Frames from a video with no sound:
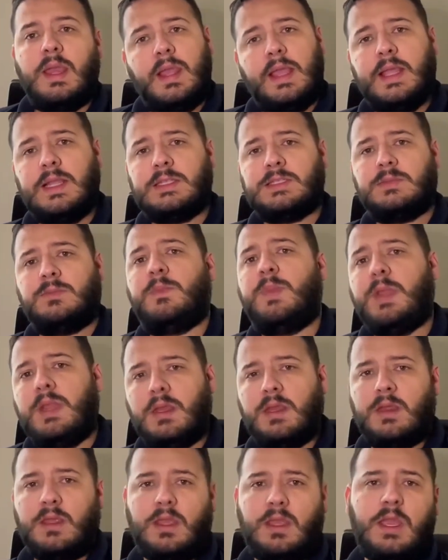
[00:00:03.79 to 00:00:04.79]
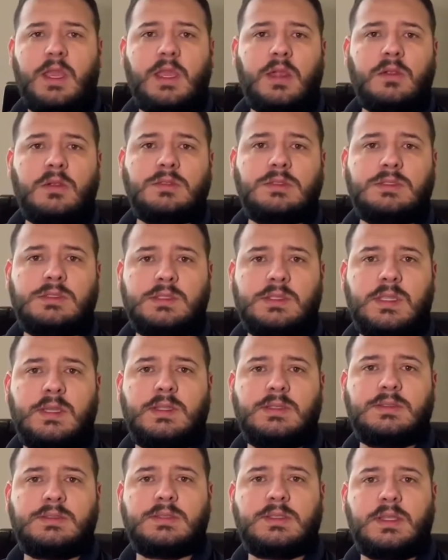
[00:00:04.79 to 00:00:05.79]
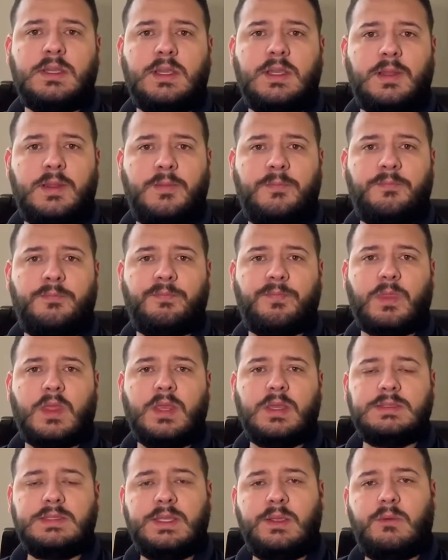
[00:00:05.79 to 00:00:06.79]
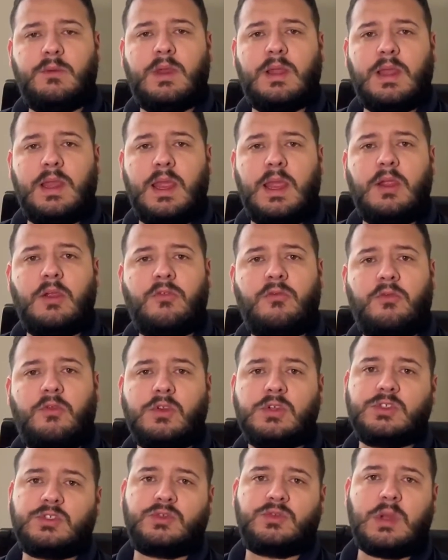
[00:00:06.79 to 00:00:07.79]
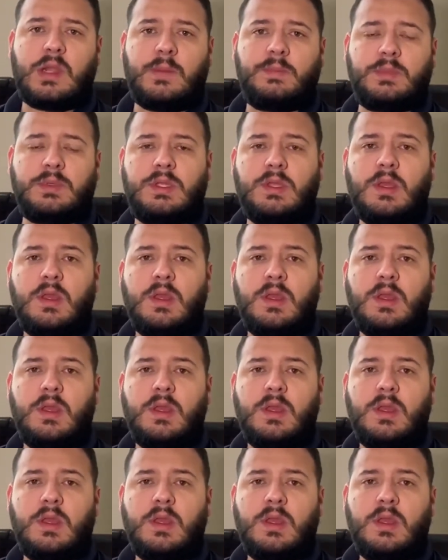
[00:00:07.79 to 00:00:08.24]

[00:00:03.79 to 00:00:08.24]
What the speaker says: it's been a year since Secret Lair first dropped.